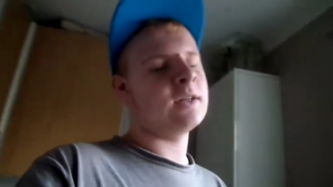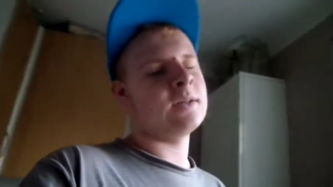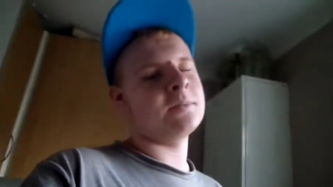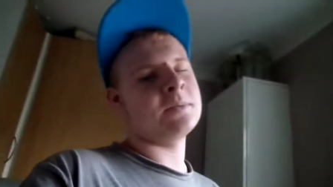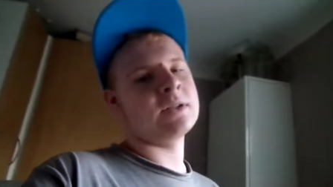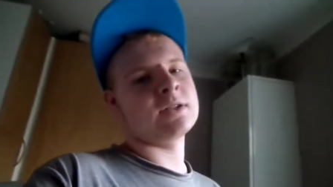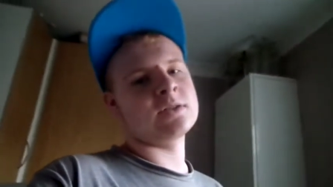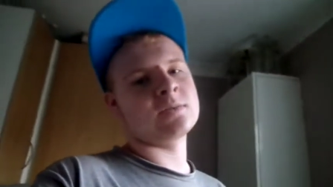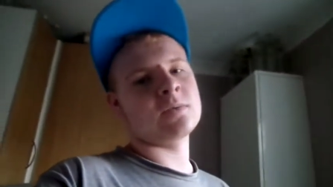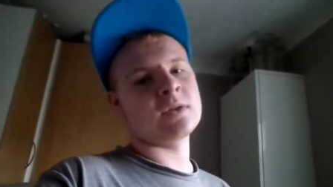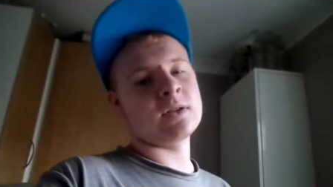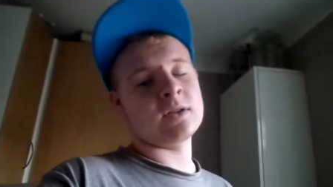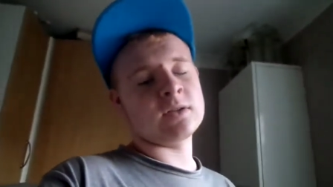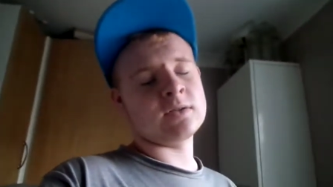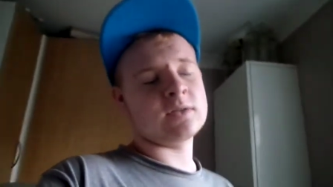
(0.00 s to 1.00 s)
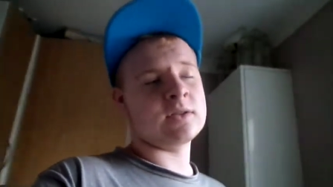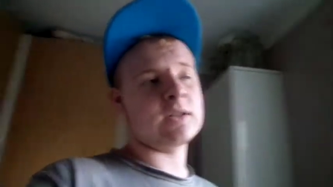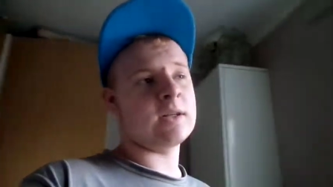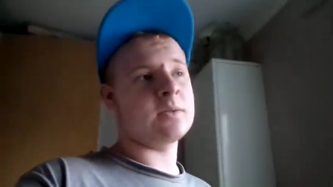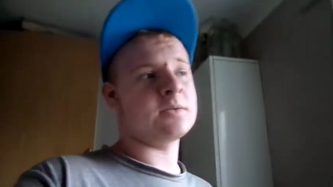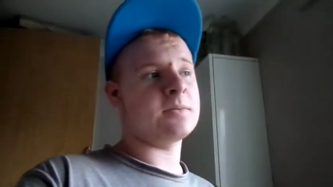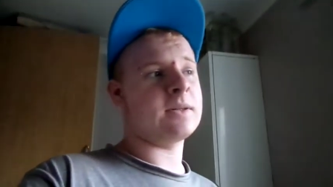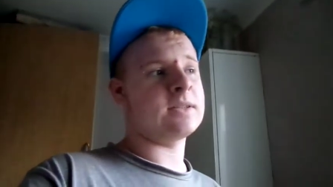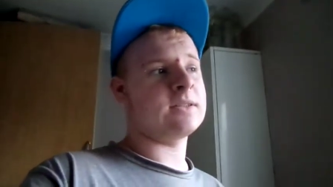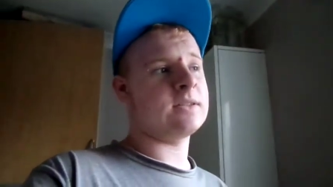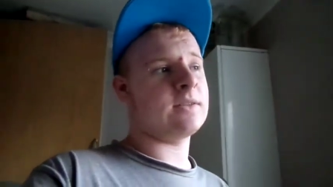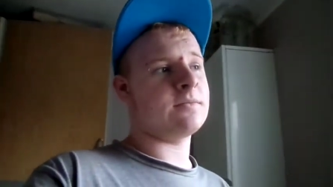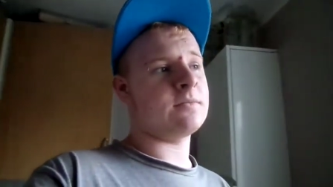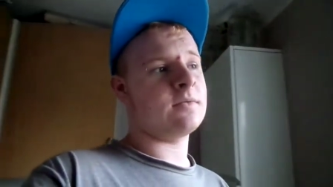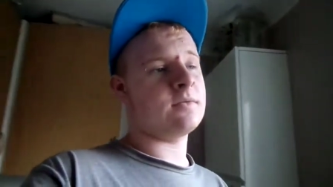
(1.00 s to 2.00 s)
Because one of those today was about
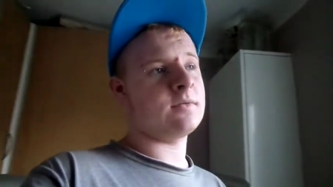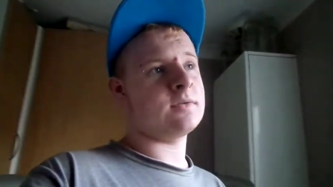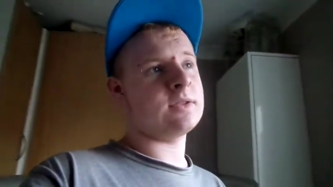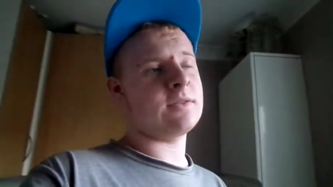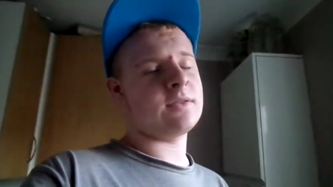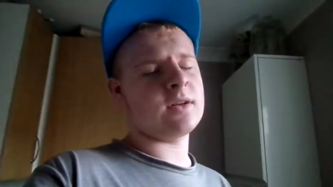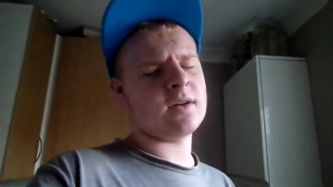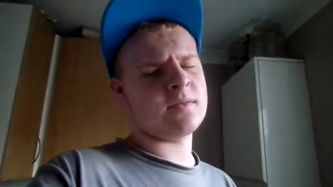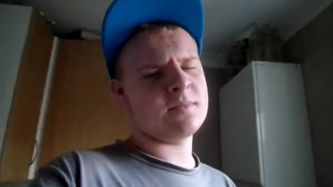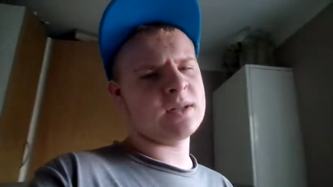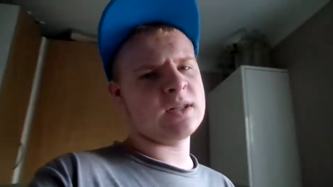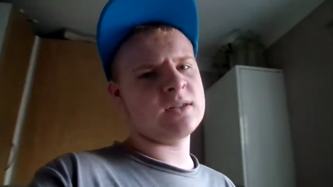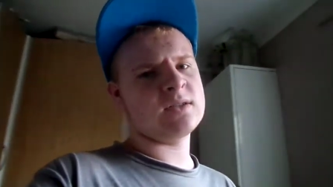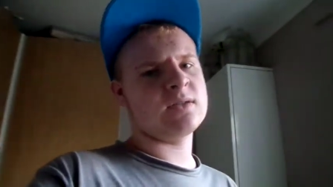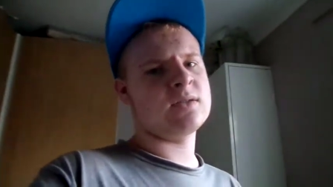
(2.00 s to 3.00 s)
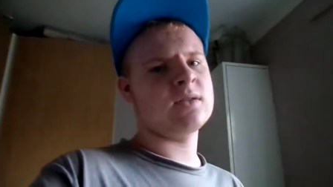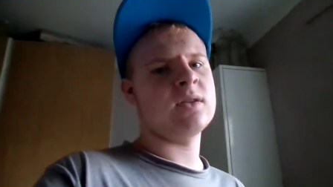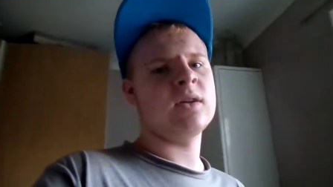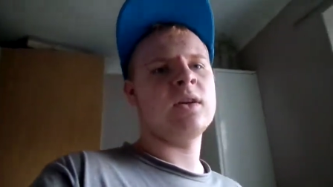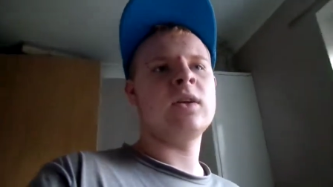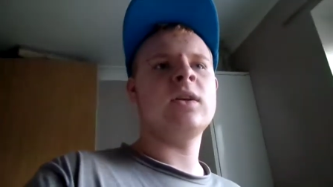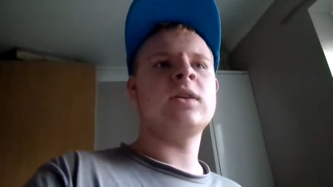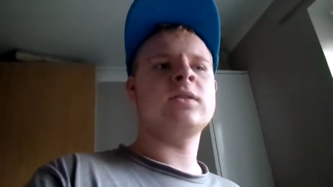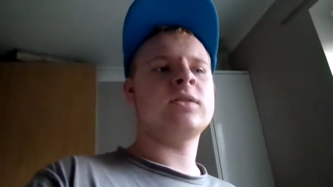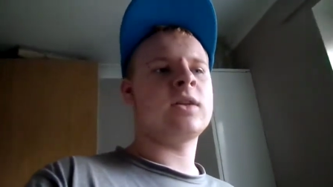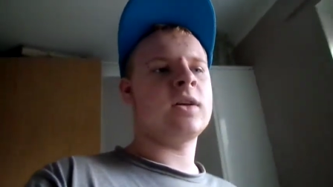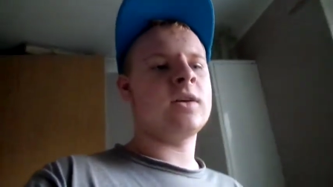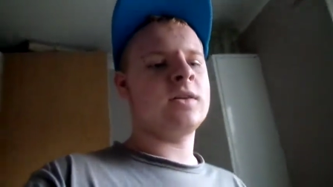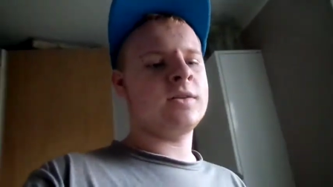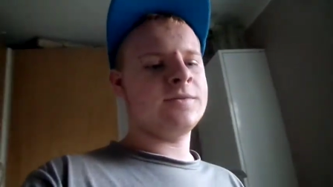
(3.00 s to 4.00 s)
7.5 minutes.
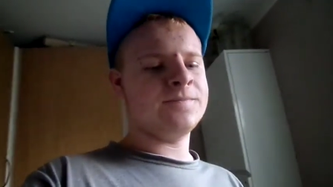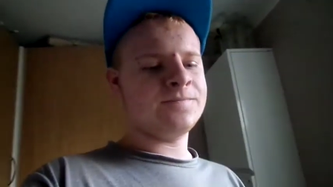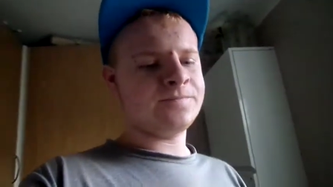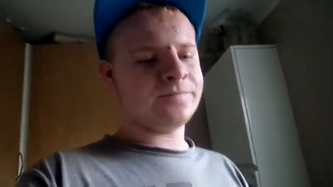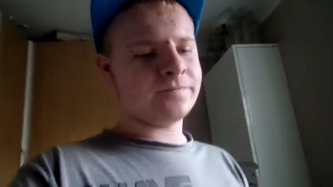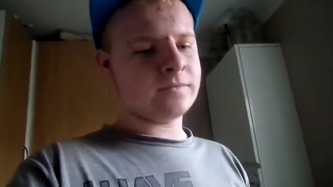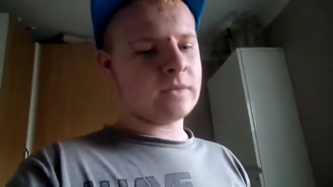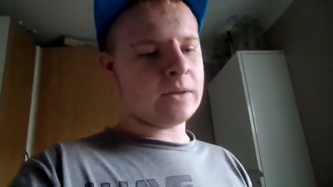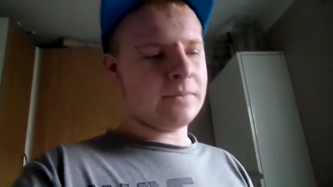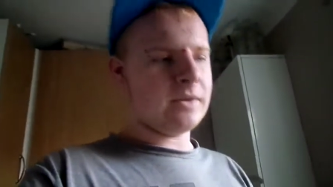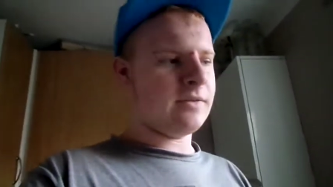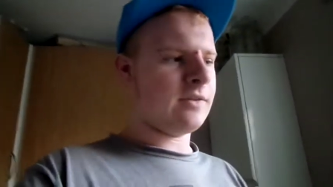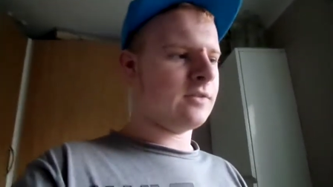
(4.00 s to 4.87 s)
So, I mean, if I've